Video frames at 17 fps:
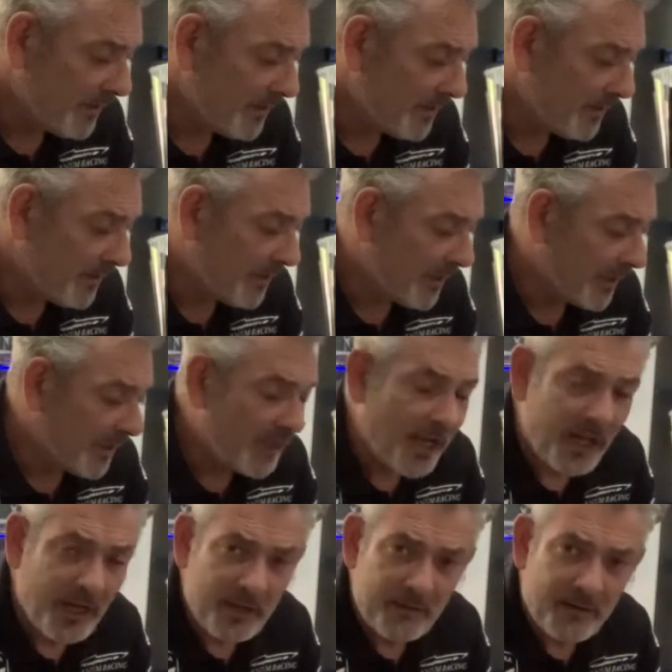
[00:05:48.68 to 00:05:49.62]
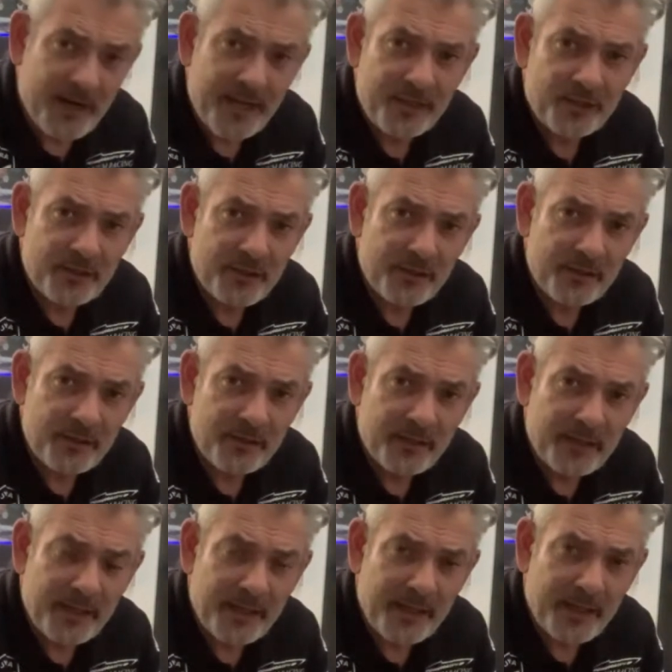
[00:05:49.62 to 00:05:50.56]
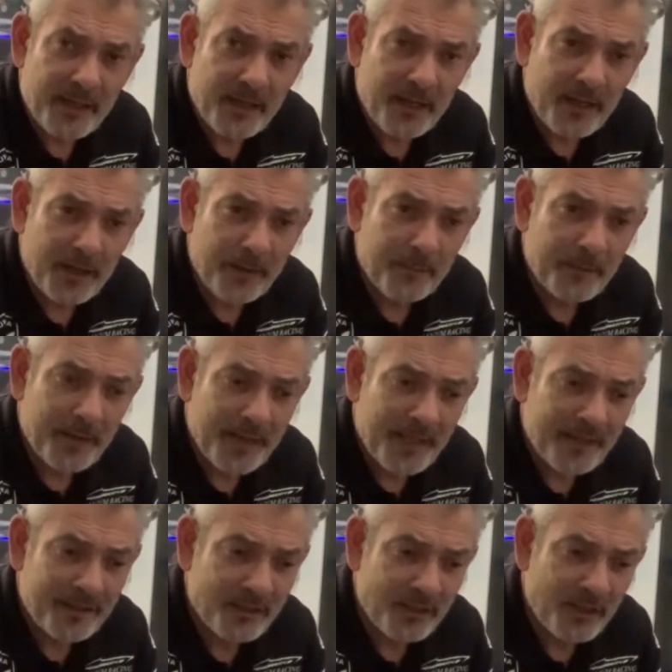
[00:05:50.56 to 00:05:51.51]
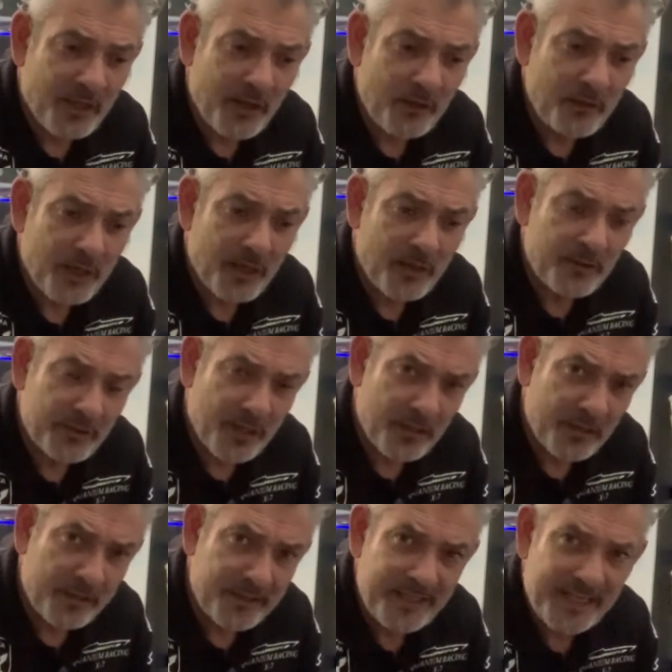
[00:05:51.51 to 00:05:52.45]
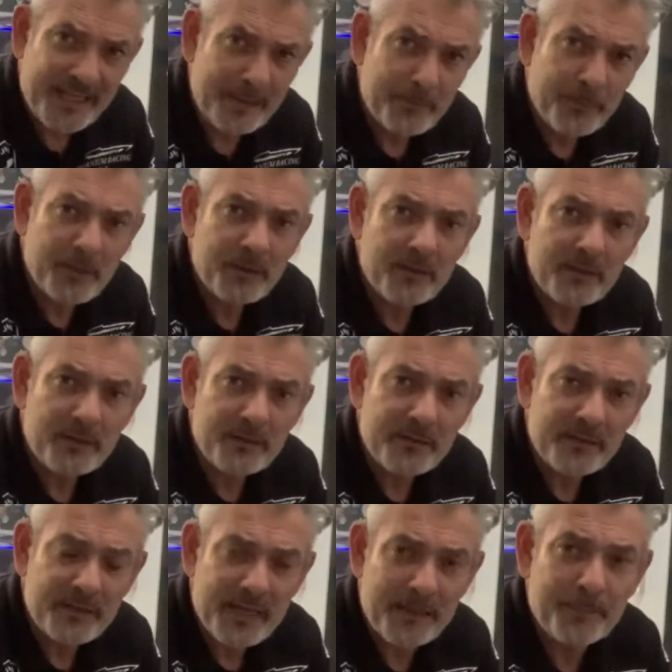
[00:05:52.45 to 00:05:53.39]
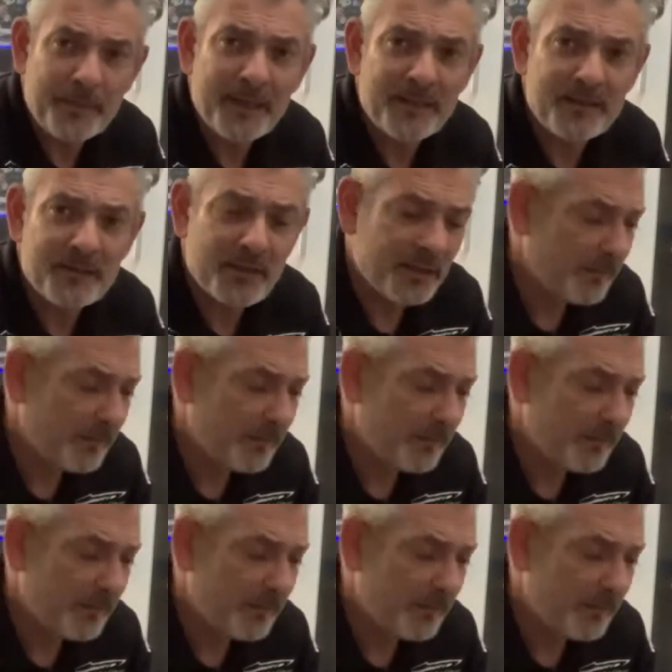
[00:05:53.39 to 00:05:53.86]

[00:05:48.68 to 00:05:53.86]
the coloration and logos are deep into the